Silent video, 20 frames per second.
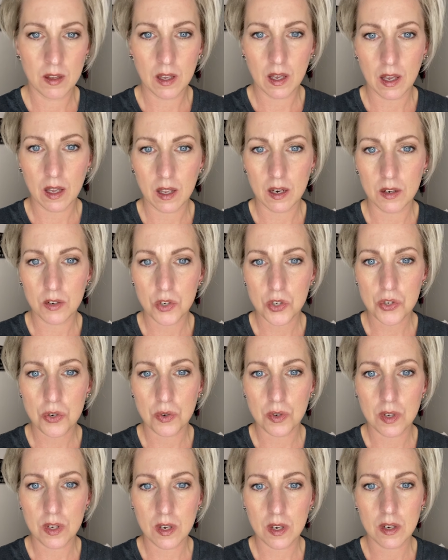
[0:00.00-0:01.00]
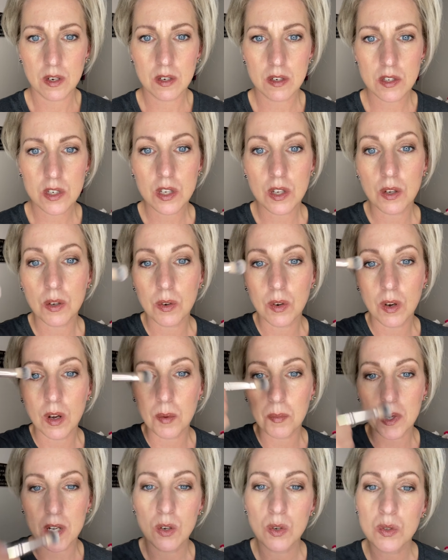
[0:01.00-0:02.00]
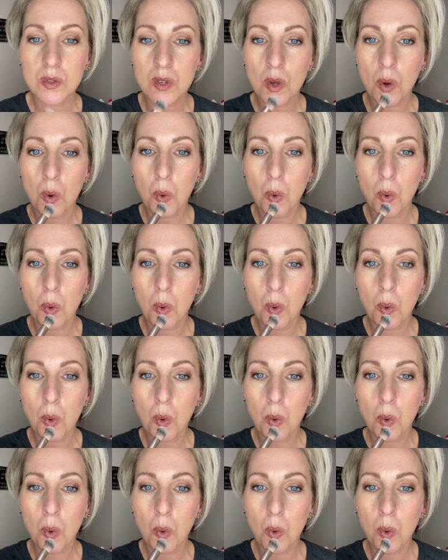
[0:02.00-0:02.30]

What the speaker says: and I'll show it to you on my nose.